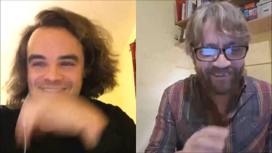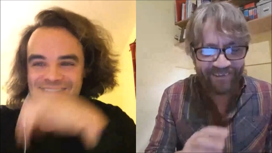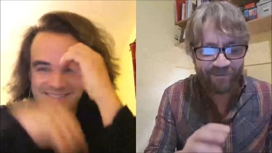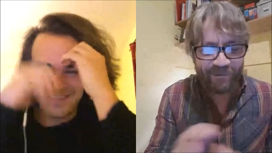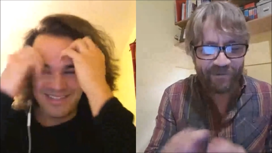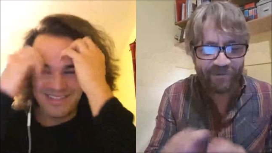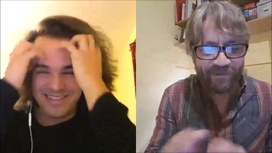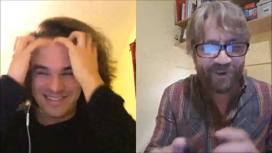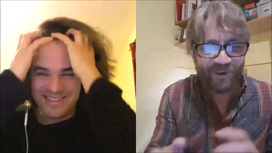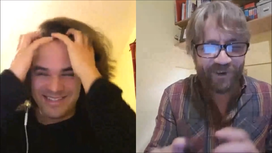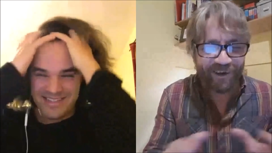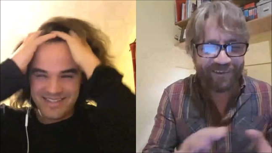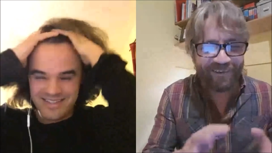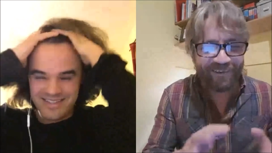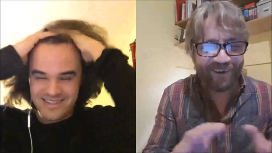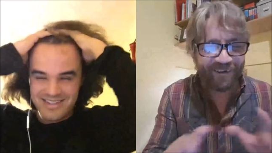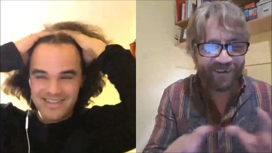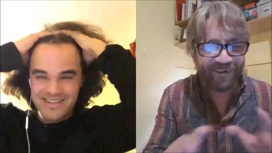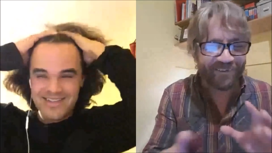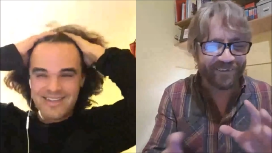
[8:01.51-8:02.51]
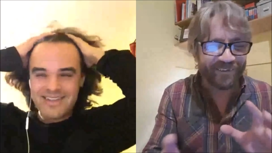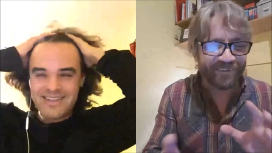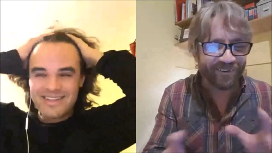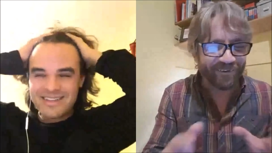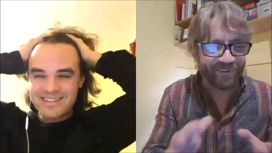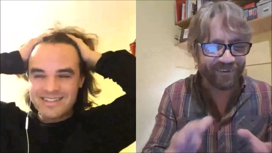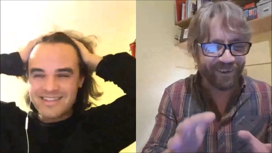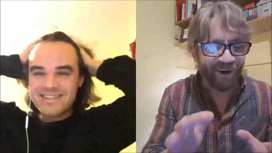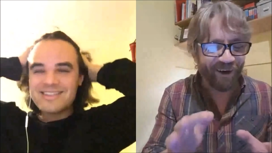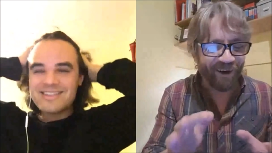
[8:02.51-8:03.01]
Speaker 1: So we've kind of touched
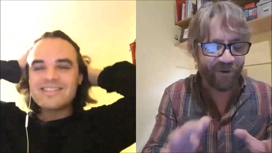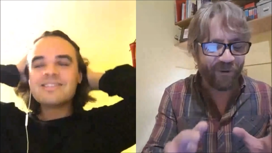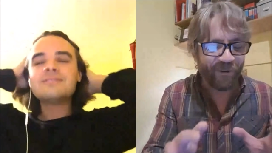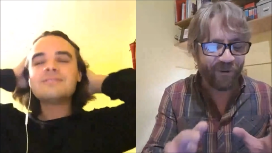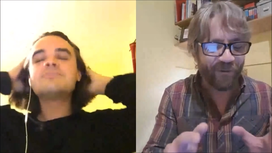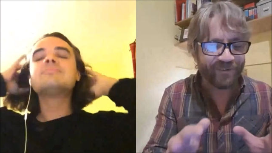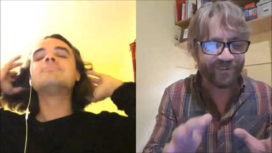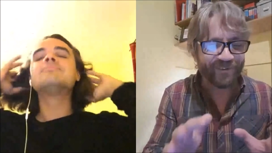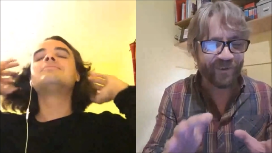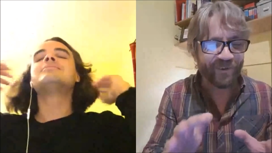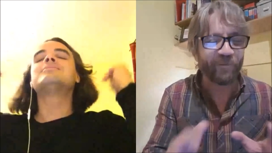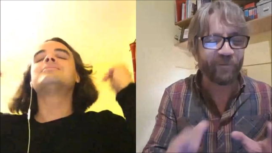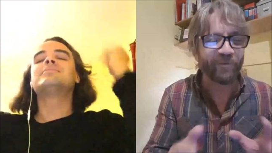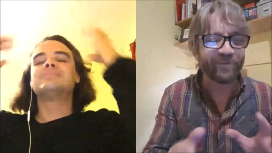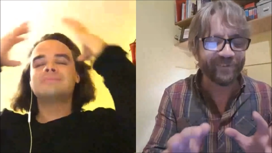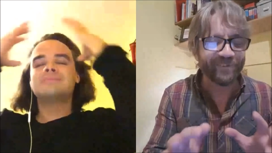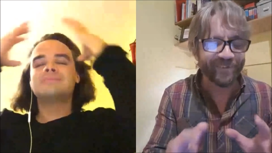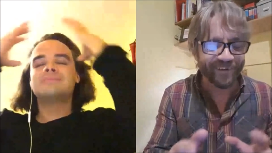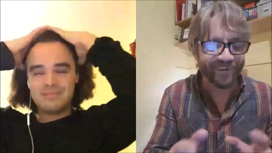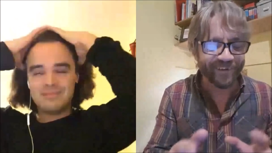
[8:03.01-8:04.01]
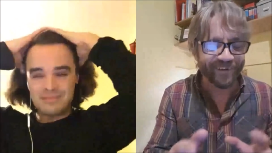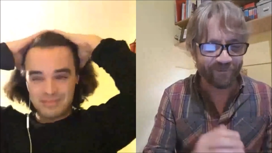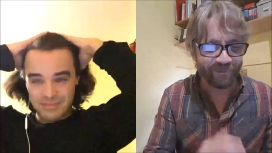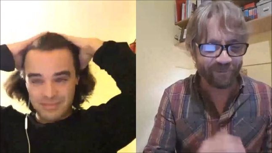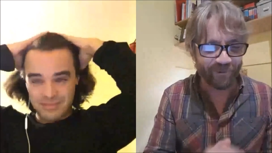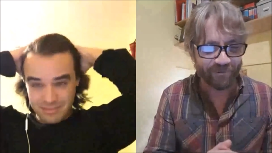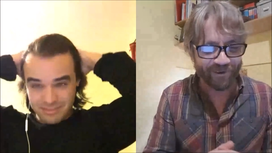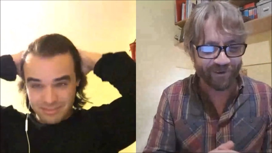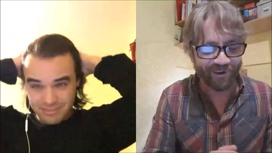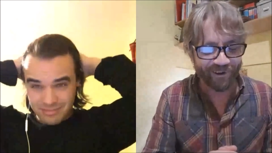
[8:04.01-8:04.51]
on the whole sovereignty
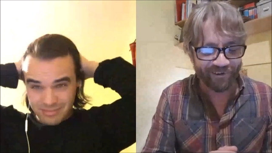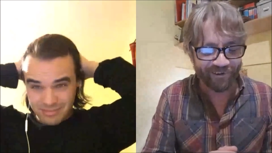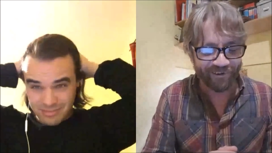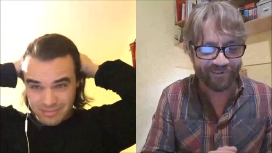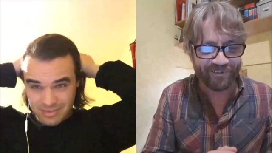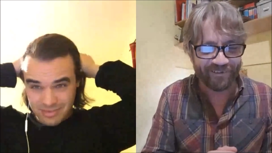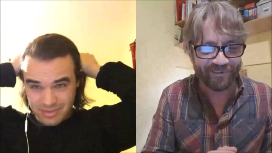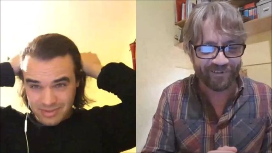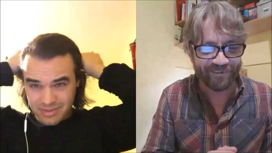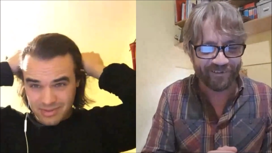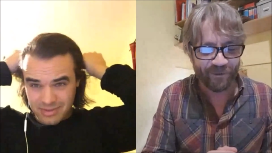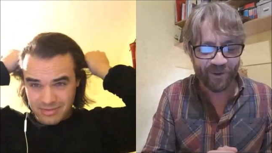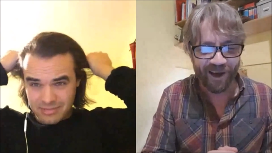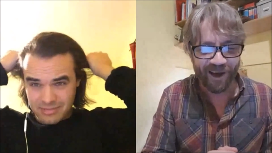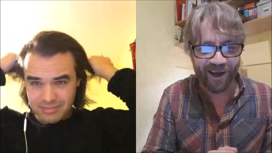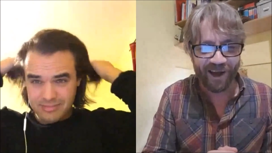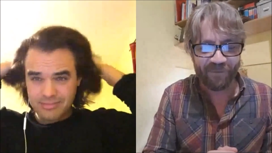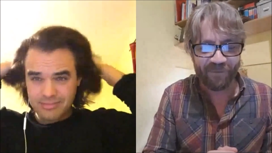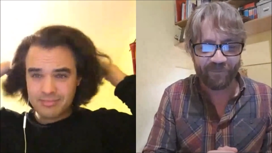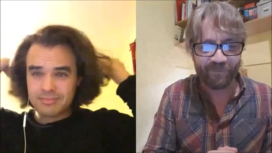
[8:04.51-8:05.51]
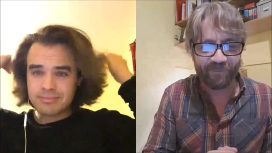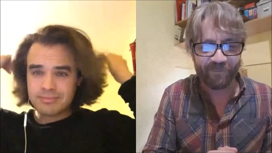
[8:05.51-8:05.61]
issue with regards to